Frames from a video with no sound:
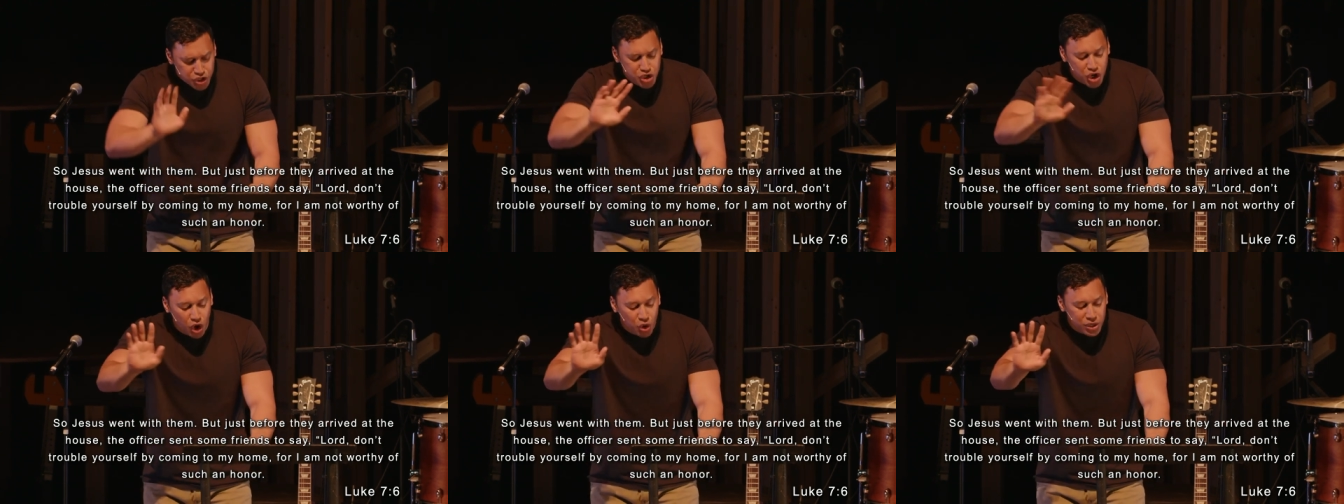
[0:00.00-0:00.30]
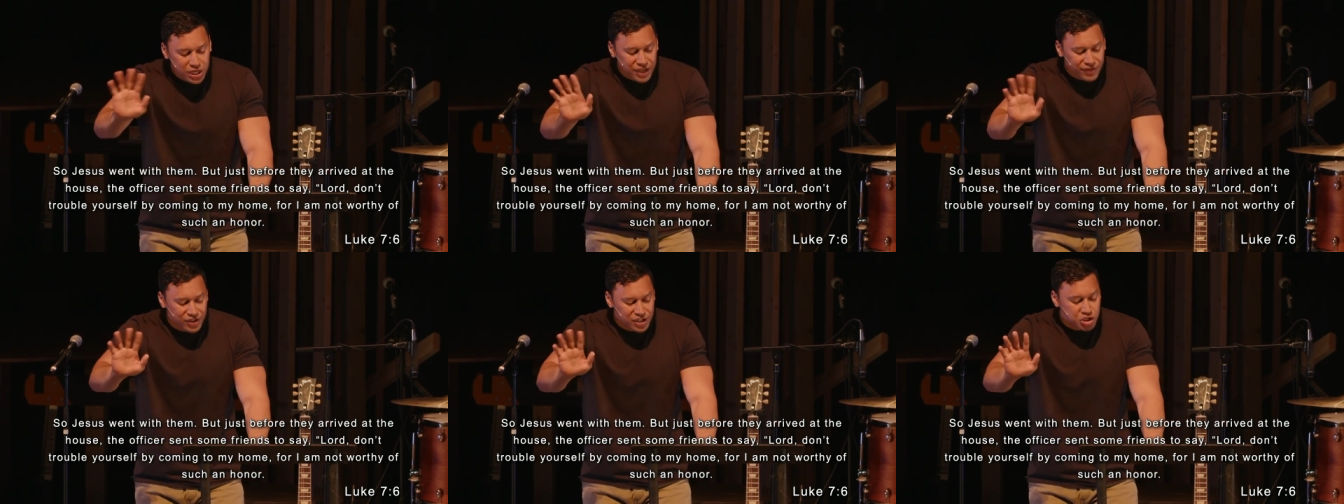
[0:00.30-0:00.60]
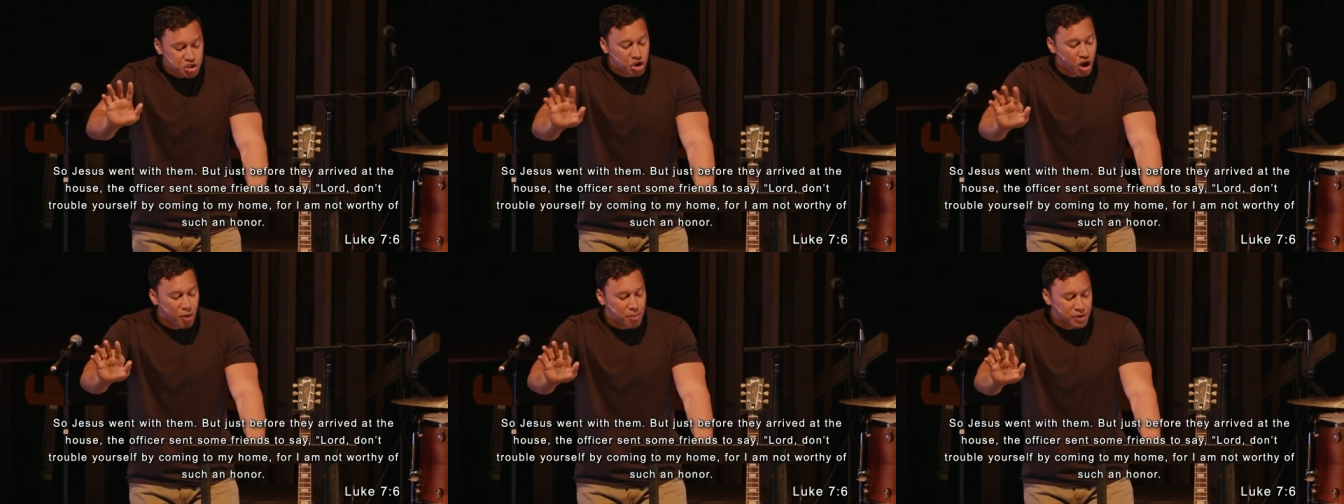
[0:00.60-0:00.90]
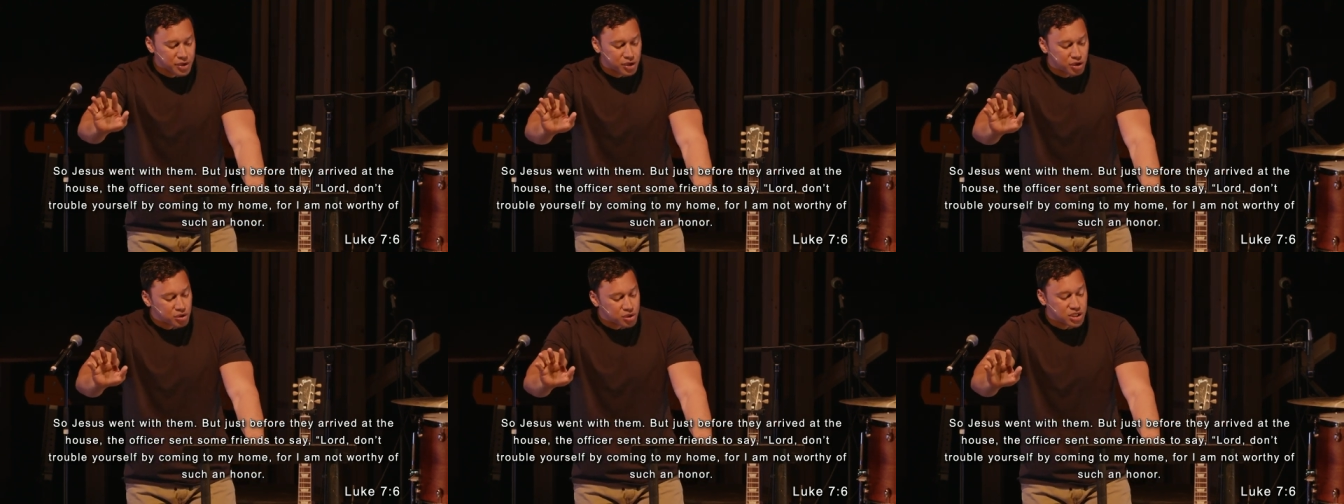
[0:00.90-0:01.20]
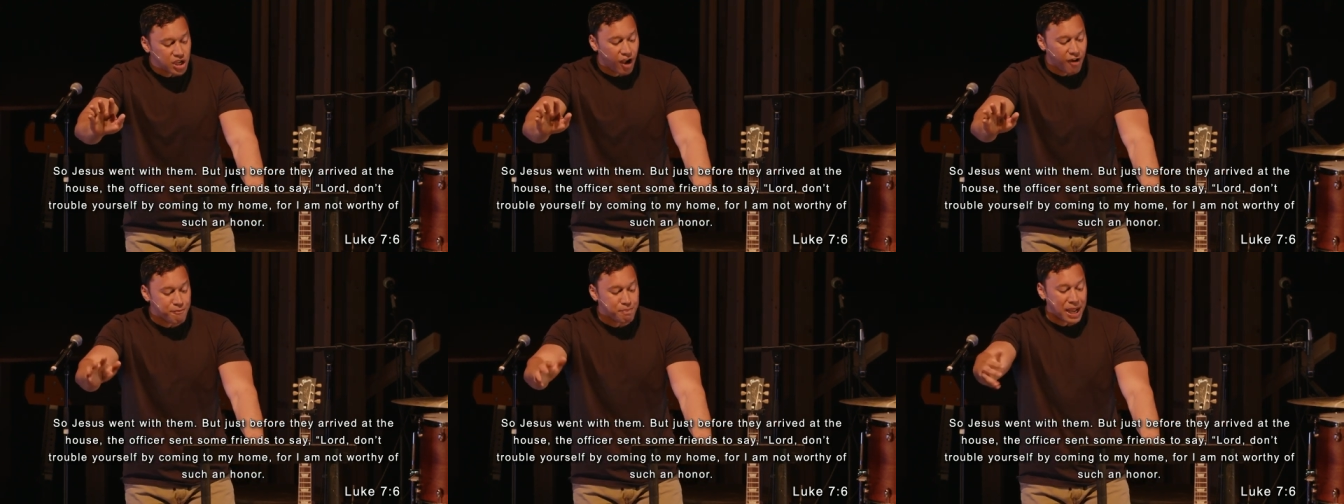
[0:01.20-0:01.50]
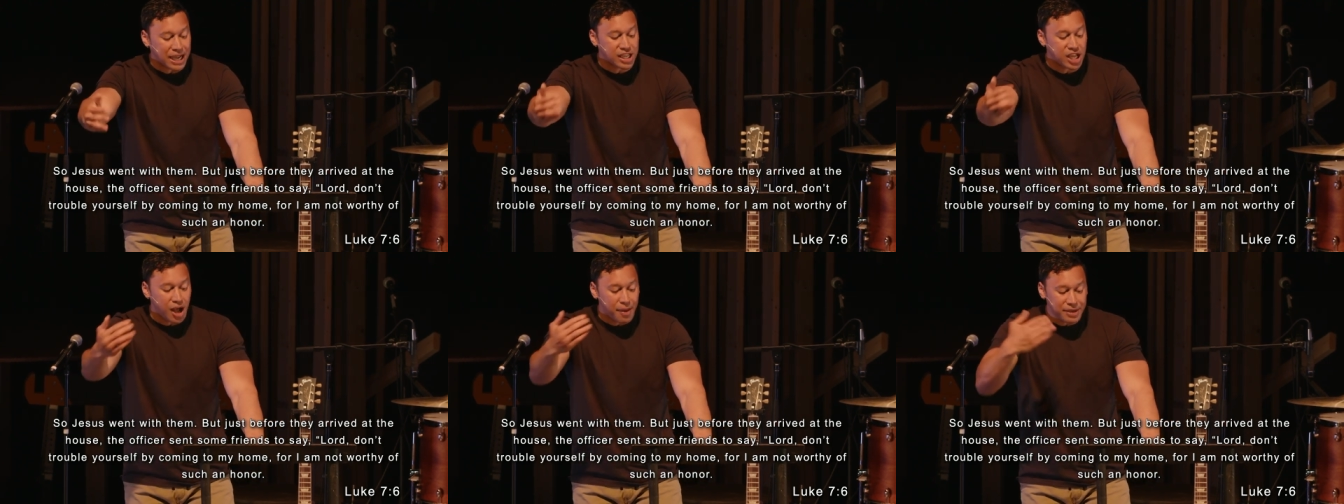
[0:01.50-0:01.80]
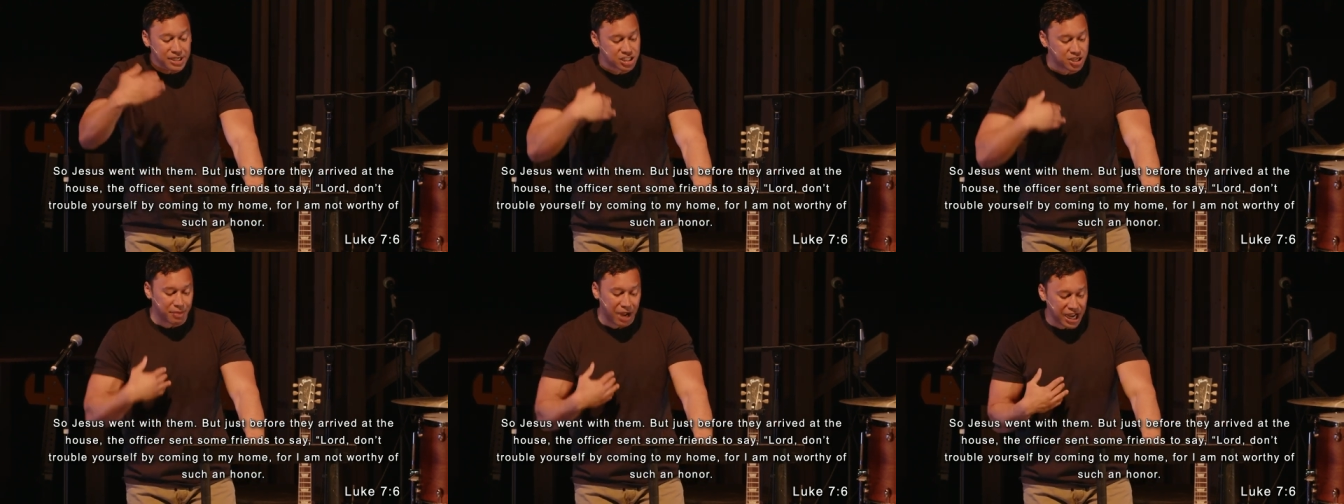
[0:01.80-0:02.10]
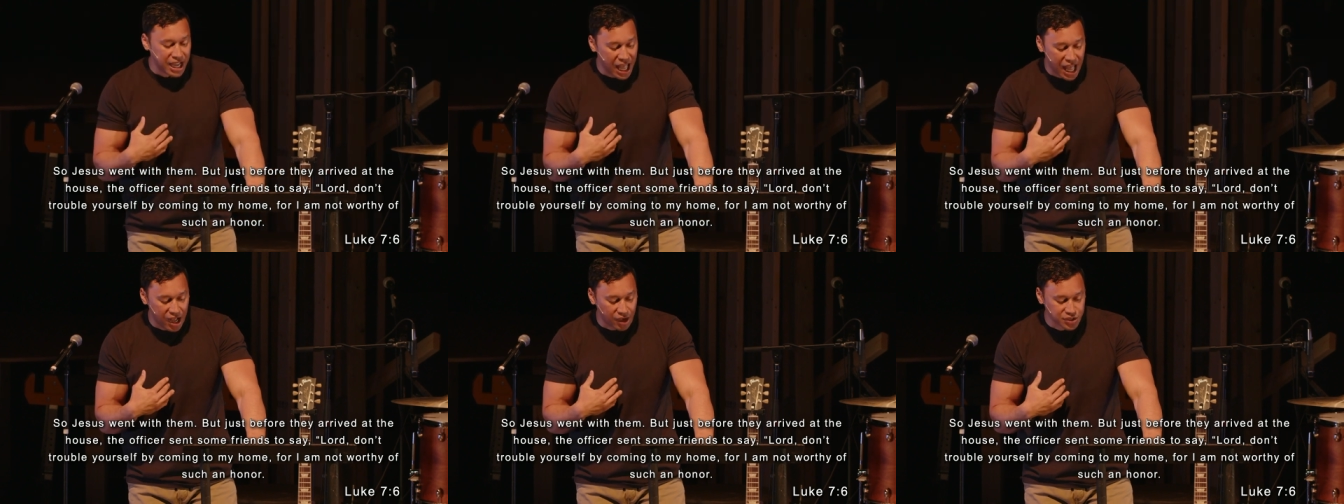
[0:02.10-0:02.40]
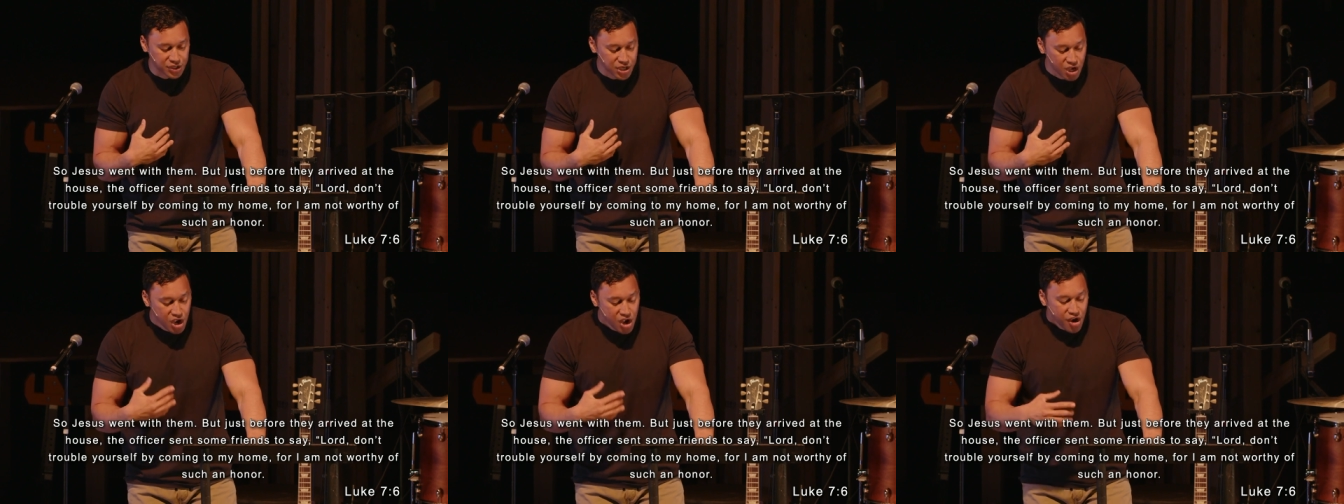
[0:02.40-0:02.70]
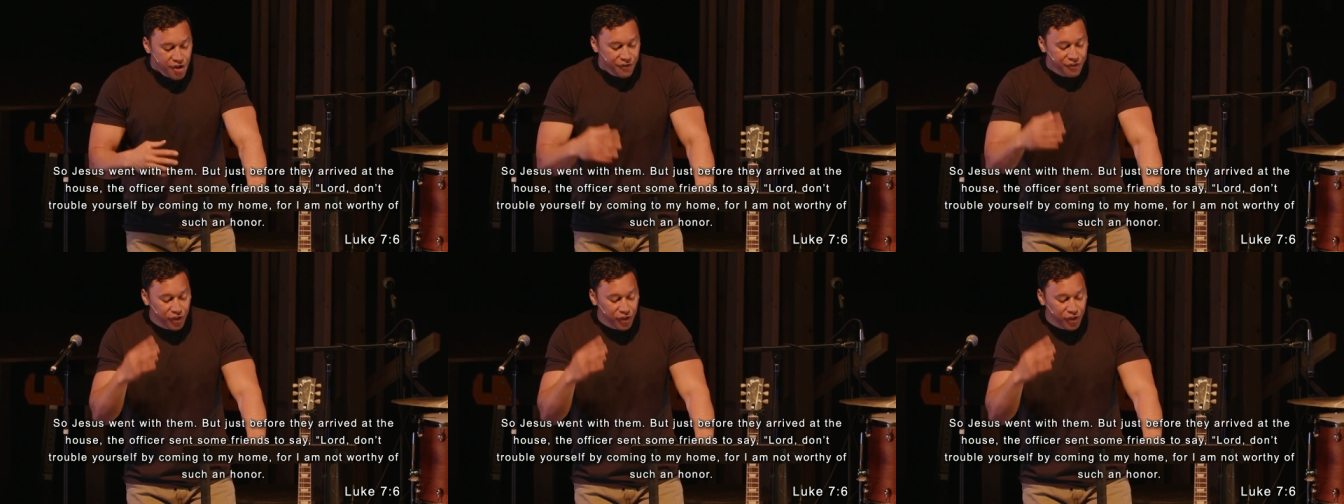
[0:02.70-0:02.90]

don't even trouble yourself by coming to my house,